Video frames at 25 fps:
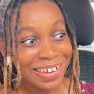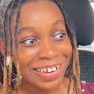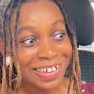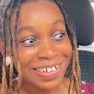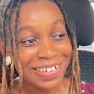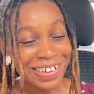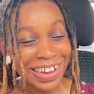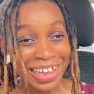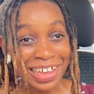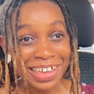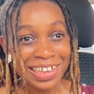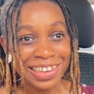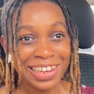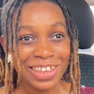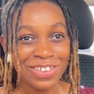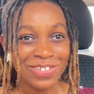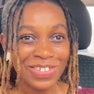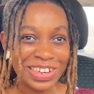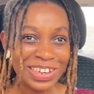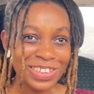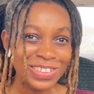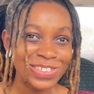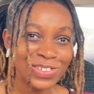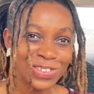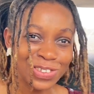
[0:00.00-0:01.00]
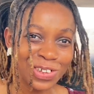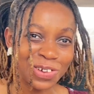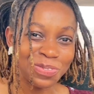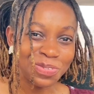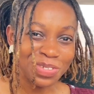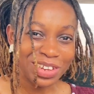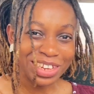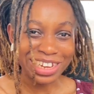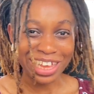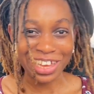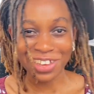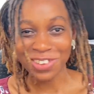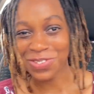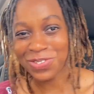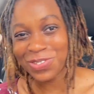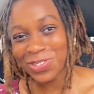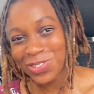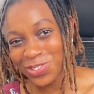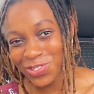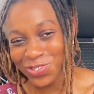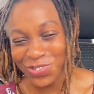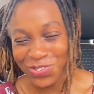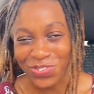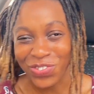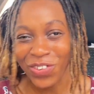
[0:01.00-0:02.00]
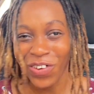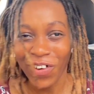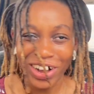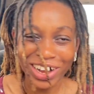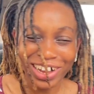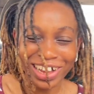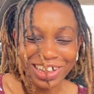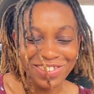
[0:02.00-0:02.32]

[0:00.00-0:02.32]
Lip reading: like literally stumbling like she was drunk